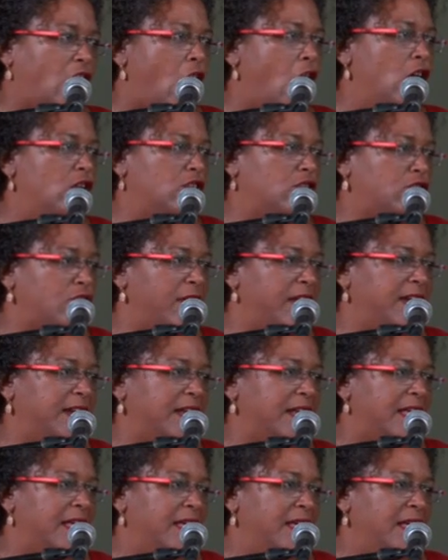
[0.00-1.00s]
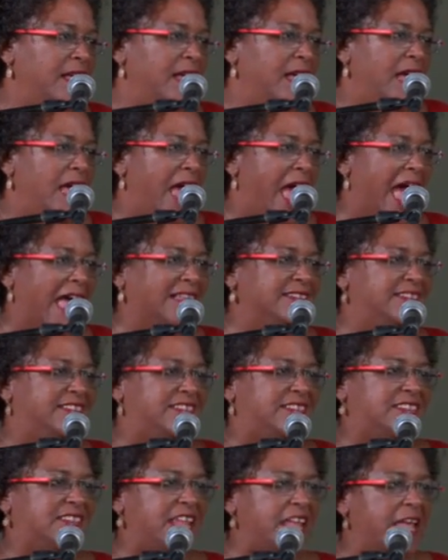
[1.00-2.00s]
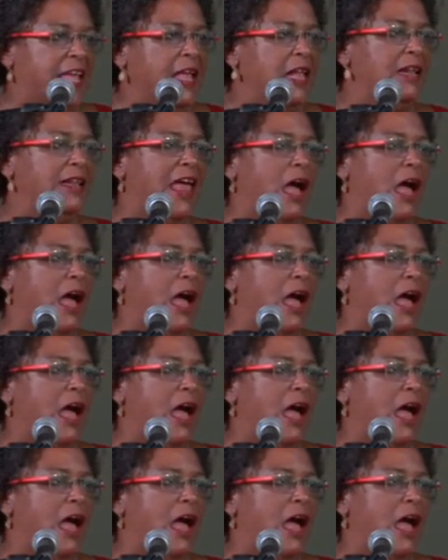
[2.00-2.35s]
concrete and steel